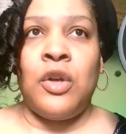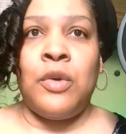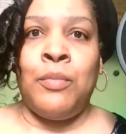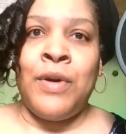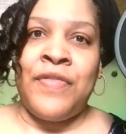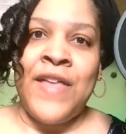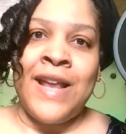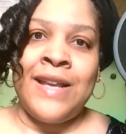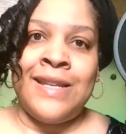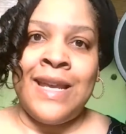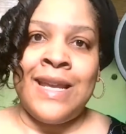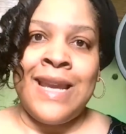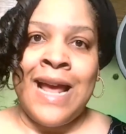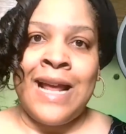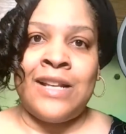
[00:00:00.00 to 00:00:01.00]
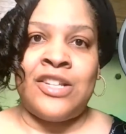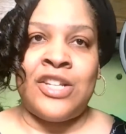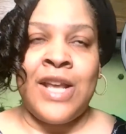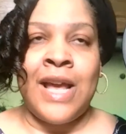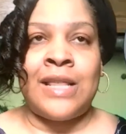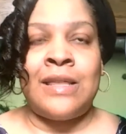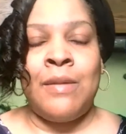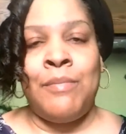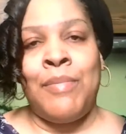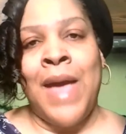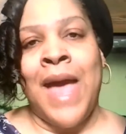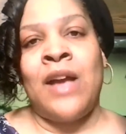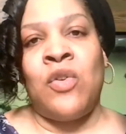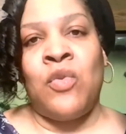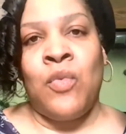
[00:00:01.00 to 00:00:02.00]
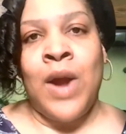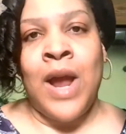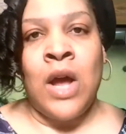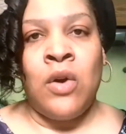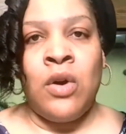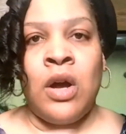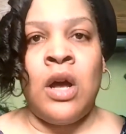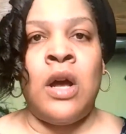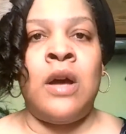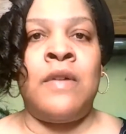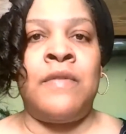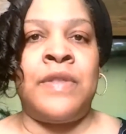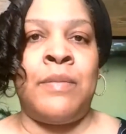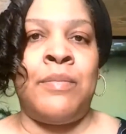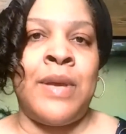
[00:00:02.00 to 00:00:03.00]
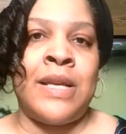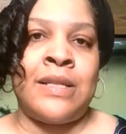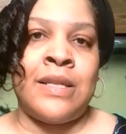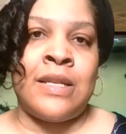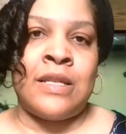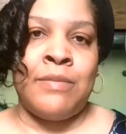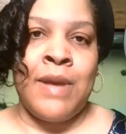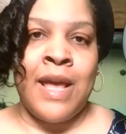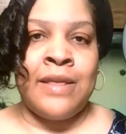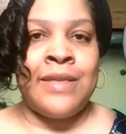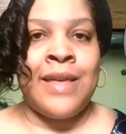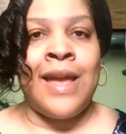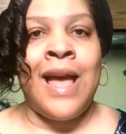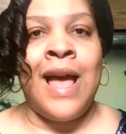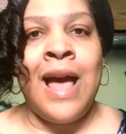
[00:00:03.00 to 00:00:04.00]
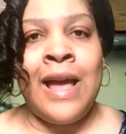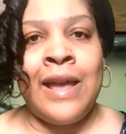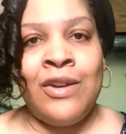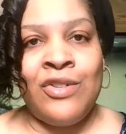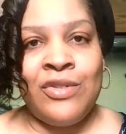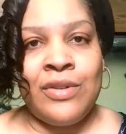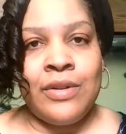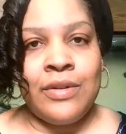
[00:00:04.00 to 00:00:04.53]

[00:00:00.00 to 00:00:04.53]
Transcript: but they did not check the background of the businessman they hired.